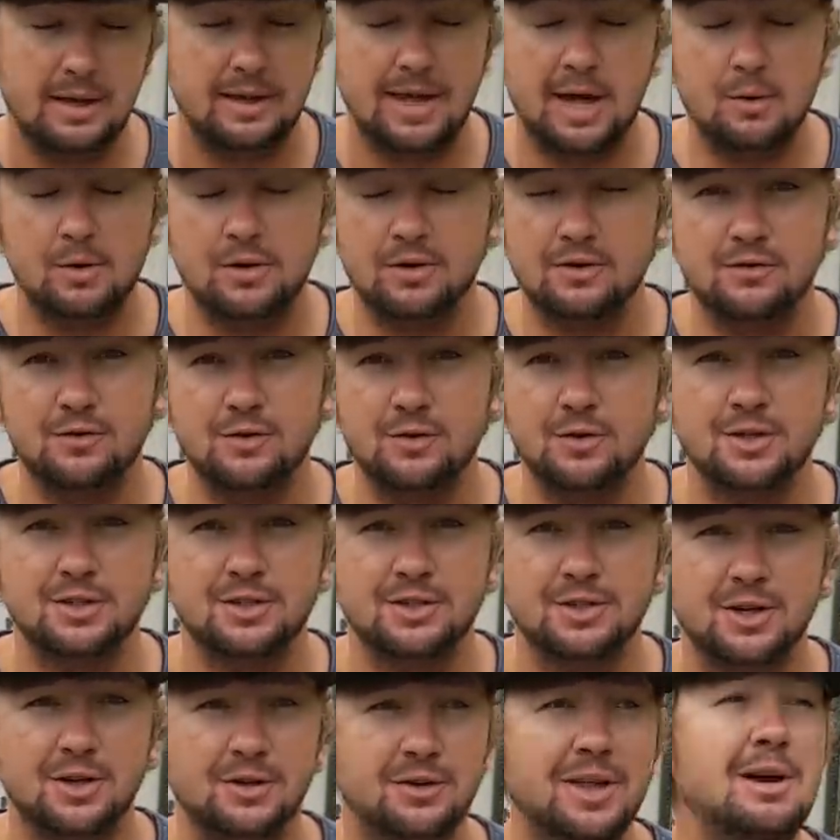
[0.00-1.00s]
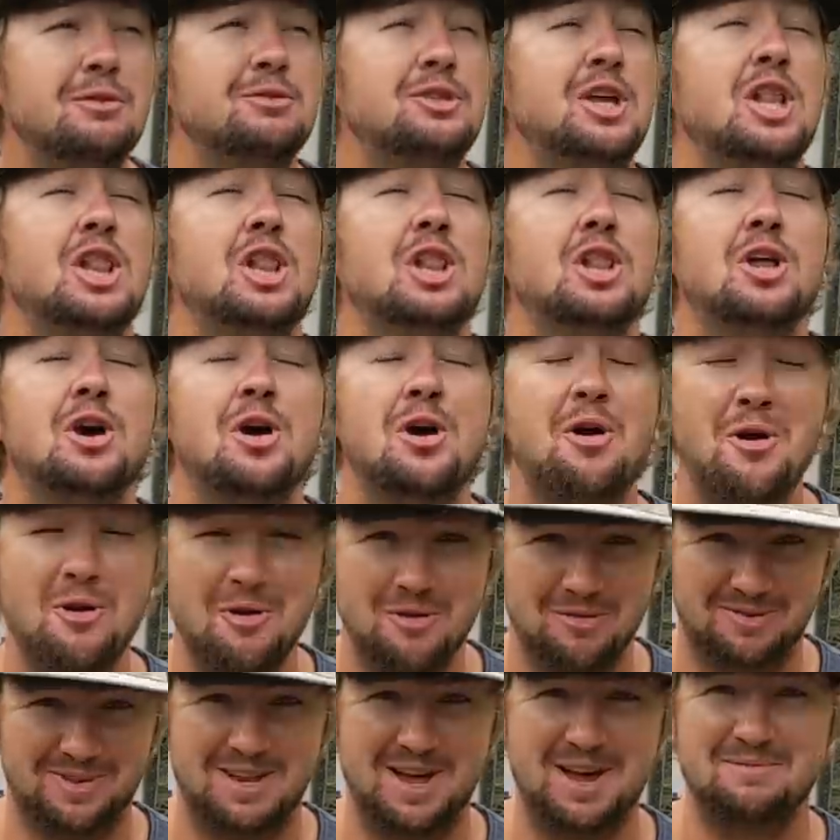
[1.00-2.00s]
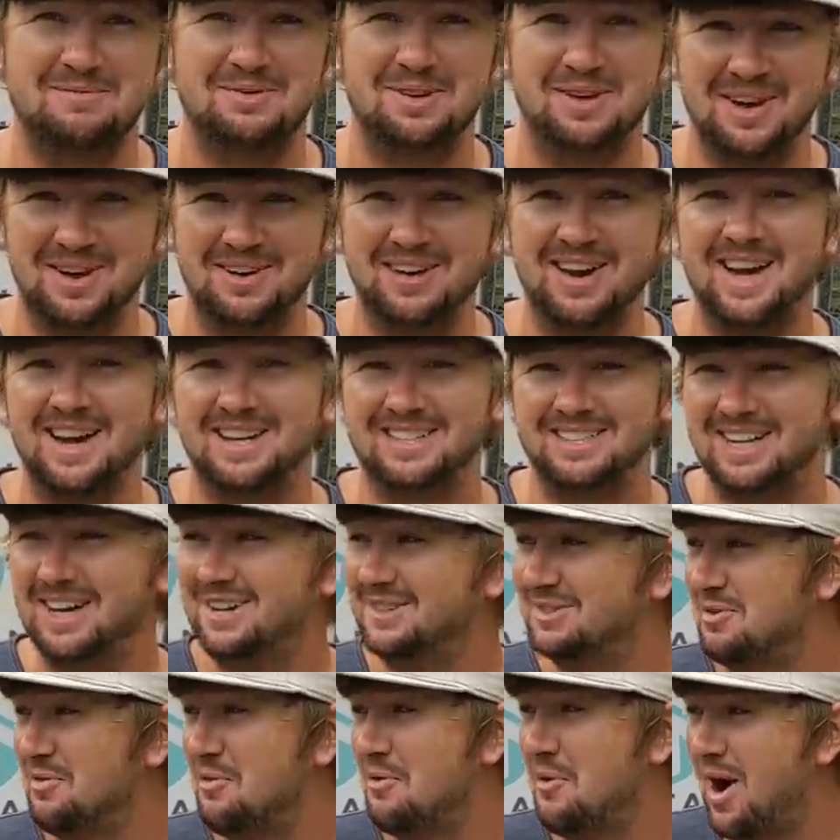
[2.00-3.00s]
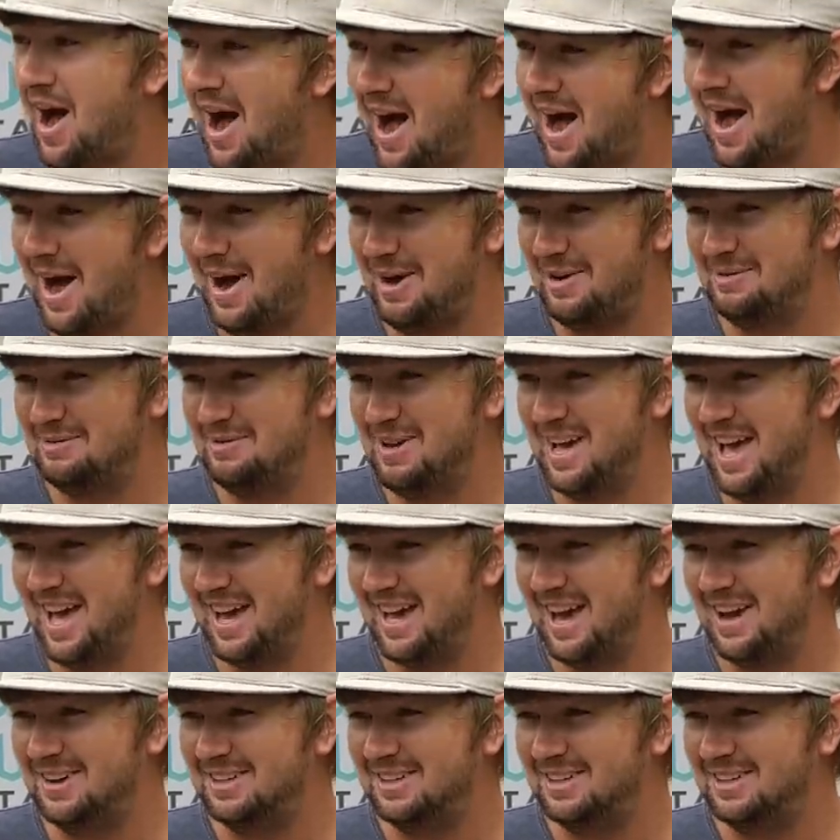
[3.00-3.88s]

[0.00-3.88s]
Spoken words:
That wasn't a few years ago. That was a long time ago, actually. That was a while back.